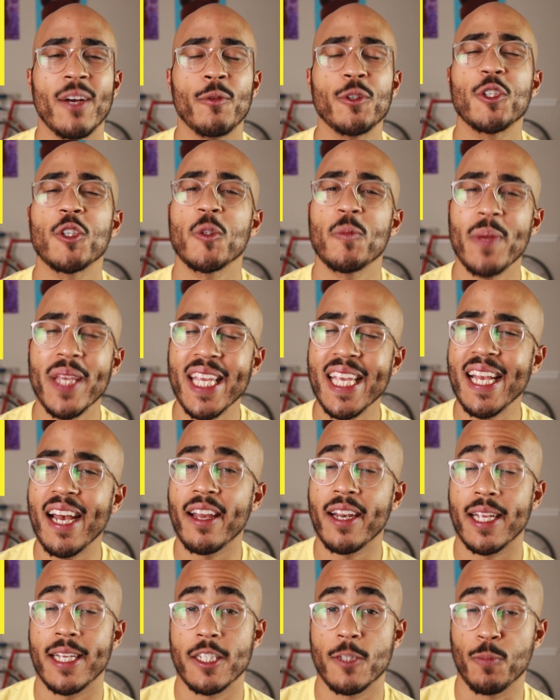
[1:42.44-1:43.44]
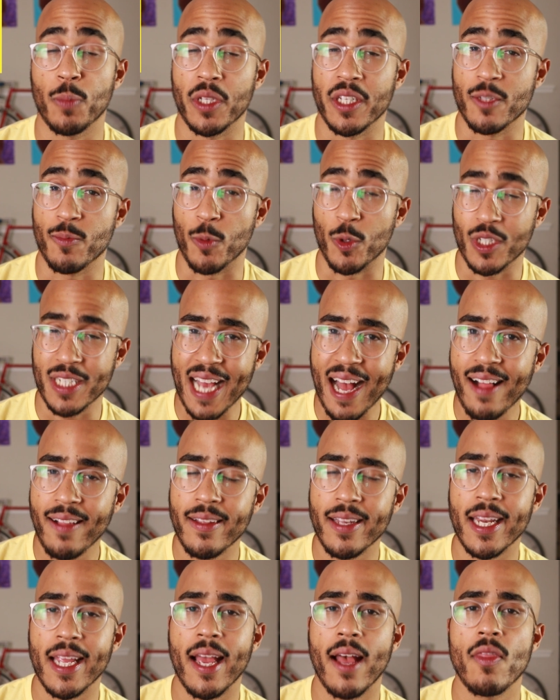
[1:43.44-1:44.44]
which are speaking out against police
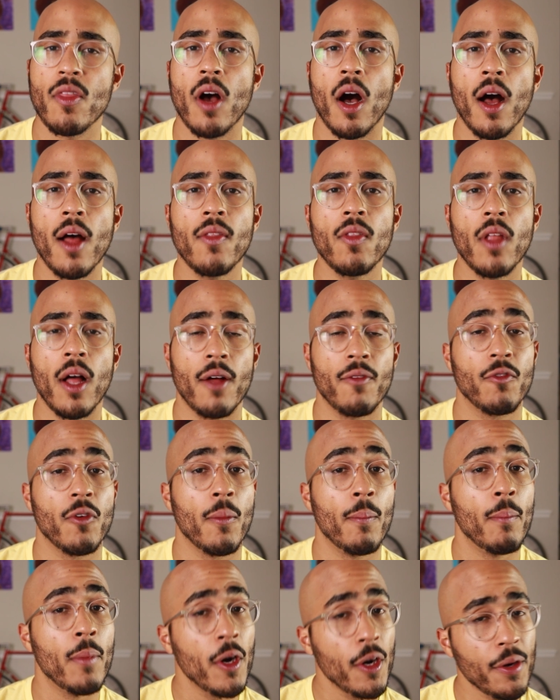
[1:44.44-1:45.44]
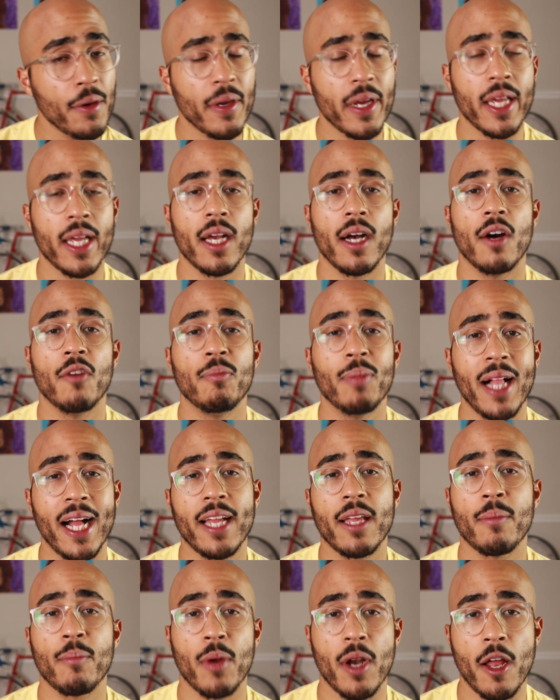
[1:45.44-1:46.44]
brutality and the unlawful murdering of
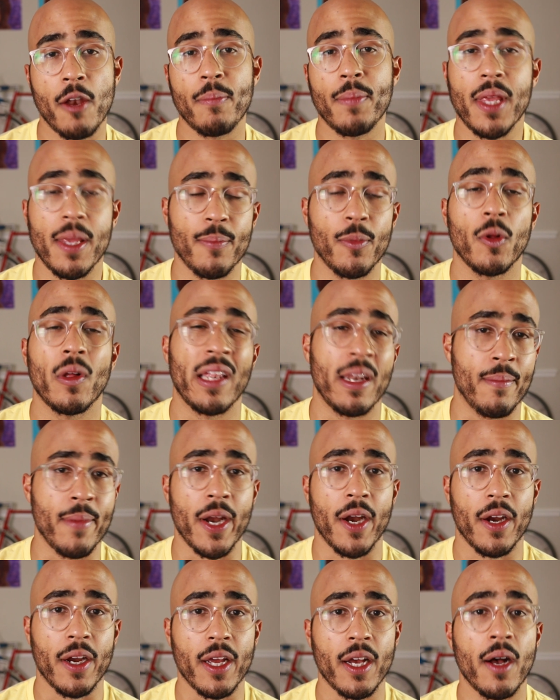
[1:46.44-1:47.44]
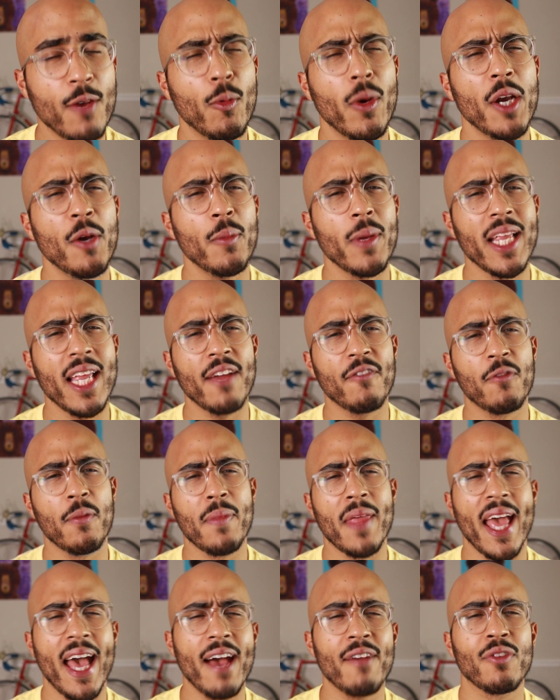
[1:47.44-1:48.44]
Black and brown people in America. And what did we get from
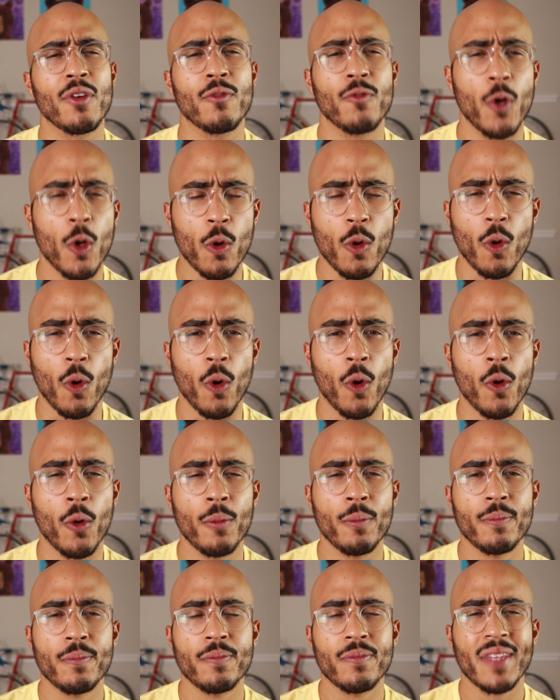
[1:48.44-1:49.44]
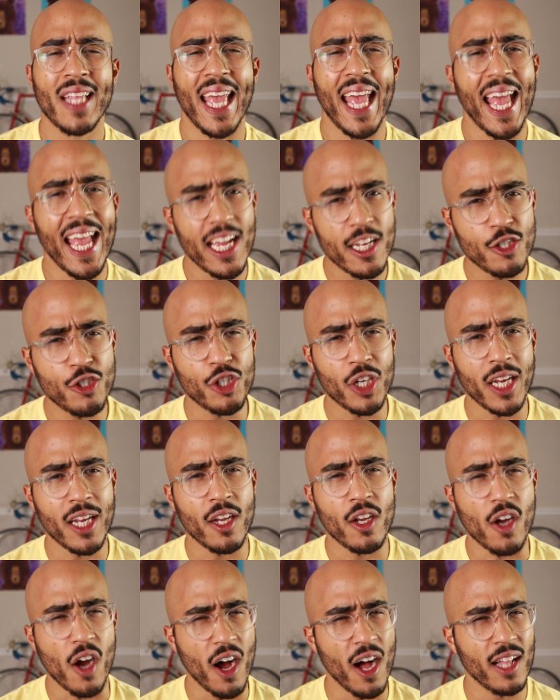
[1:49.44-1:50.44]
the ever vocal,
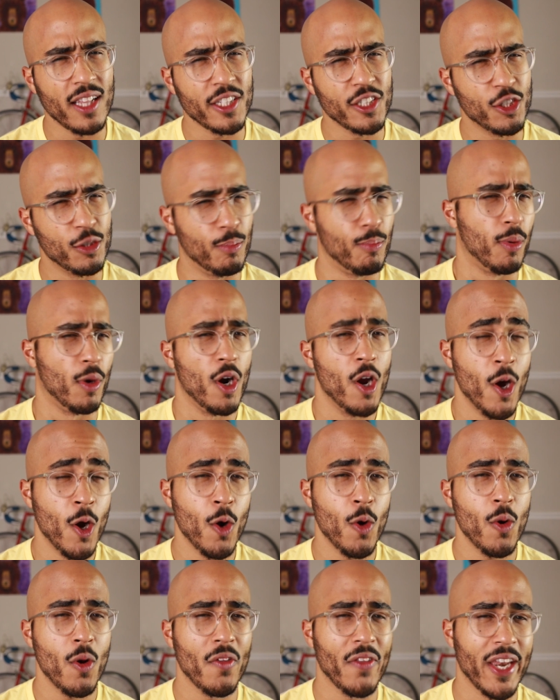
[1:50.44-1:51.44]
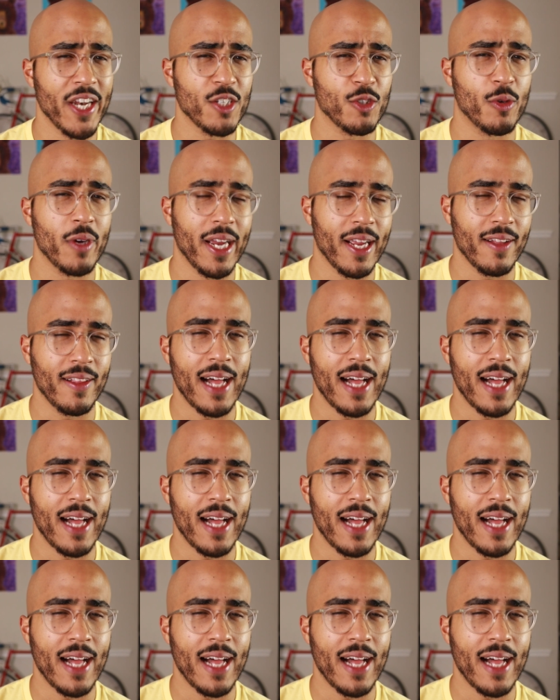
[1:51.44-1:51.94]
aging college bro that is Greg